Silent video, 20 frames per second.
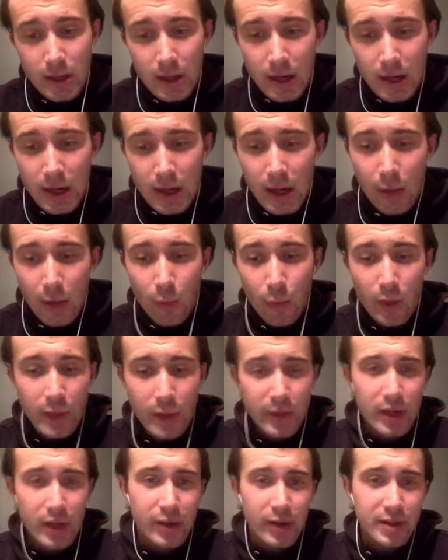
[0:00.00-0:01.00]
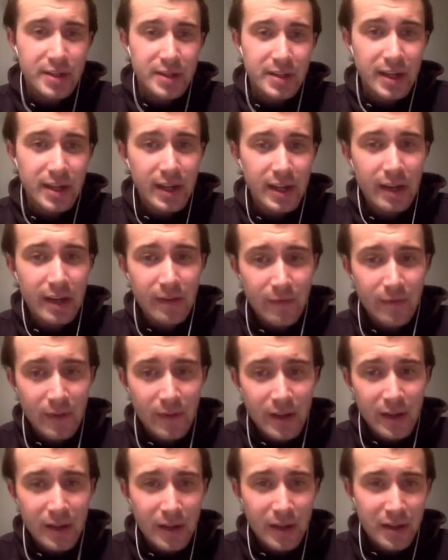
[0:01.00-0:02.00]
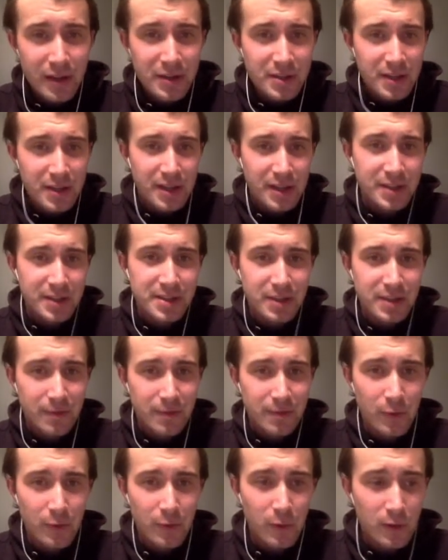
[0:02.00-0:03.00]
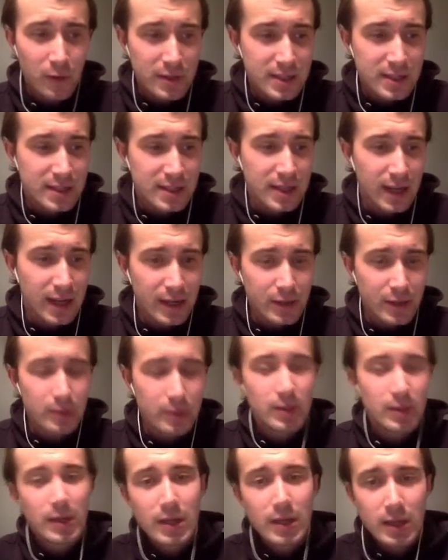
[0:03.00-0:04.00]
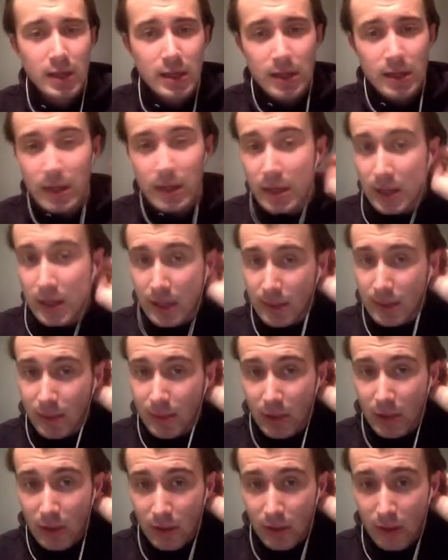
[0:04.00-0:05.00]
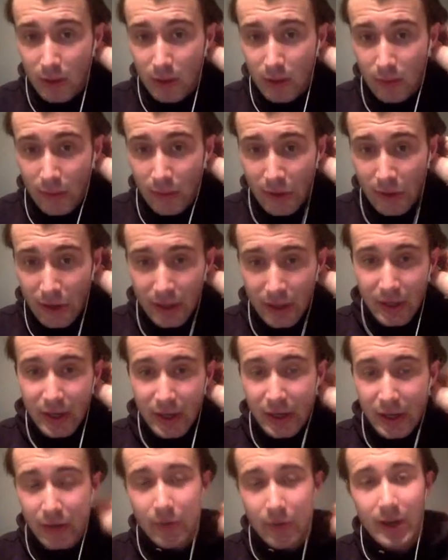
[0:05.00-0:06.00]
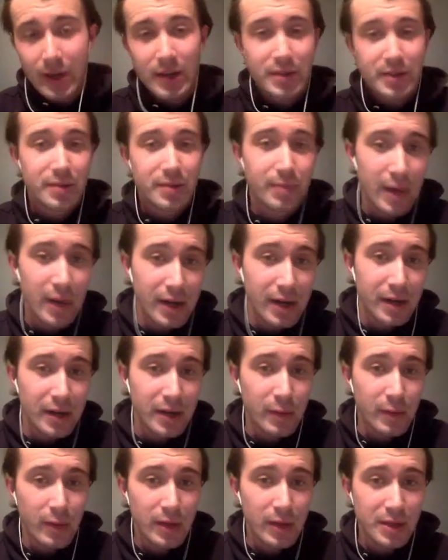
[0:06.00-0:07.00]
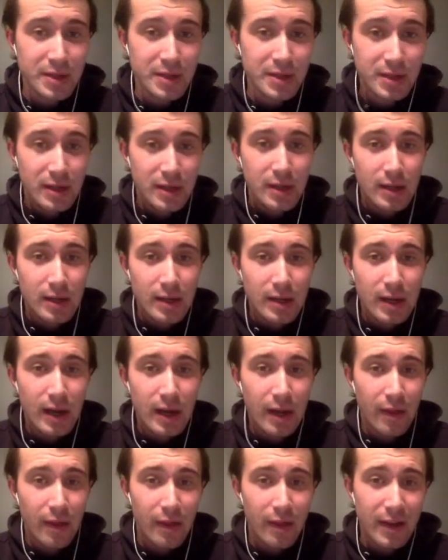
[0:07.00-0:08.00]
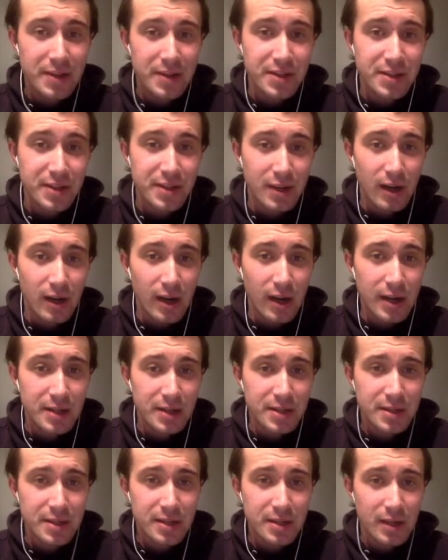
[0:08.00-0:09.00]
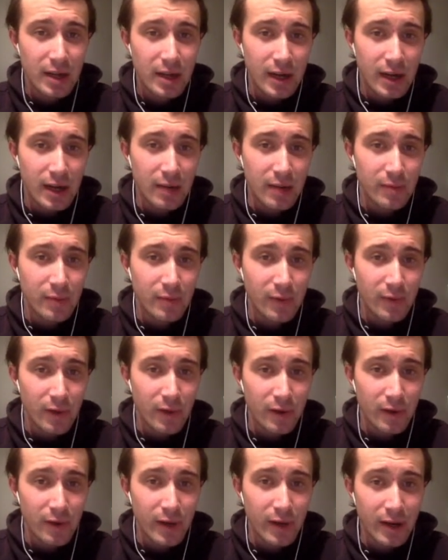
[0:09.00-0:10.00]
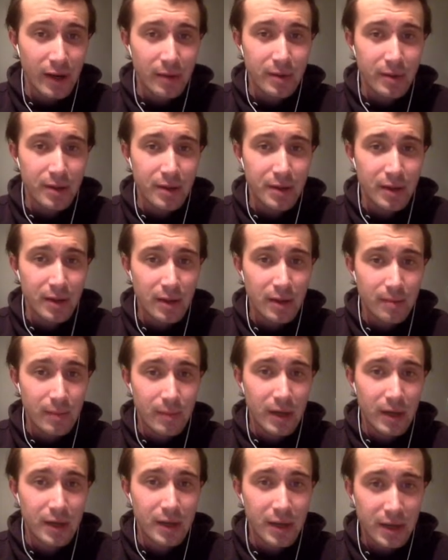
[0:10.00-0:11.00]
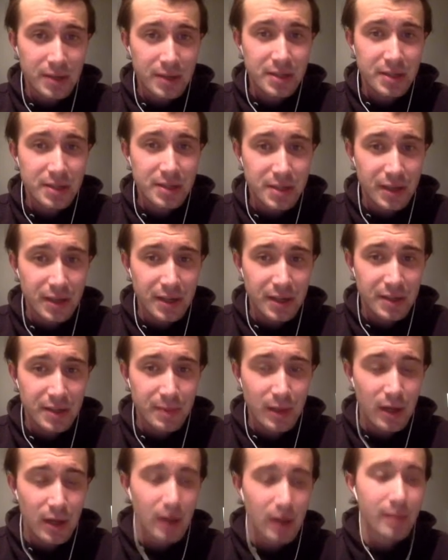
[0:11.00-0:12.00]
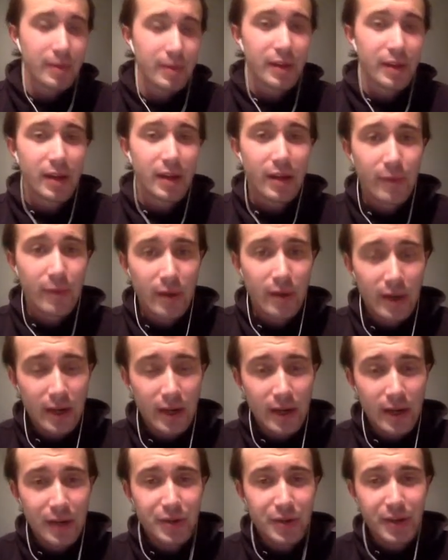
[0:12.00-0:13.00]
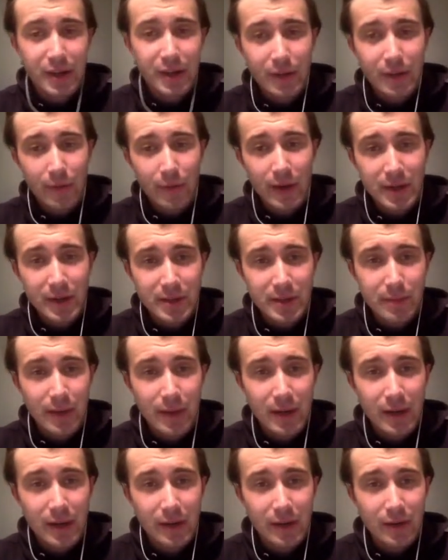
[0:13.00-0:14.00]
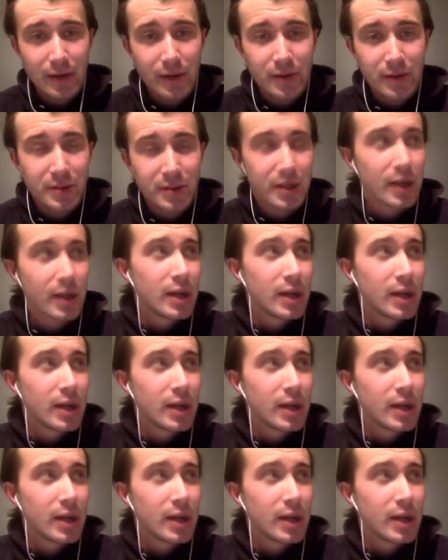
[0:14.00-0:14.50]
when are we going to see Viking stickers for sale? When I can get around to making ones that size, like Unpro and Mud Ducks stickers behind me there, when I can actually get around to making those,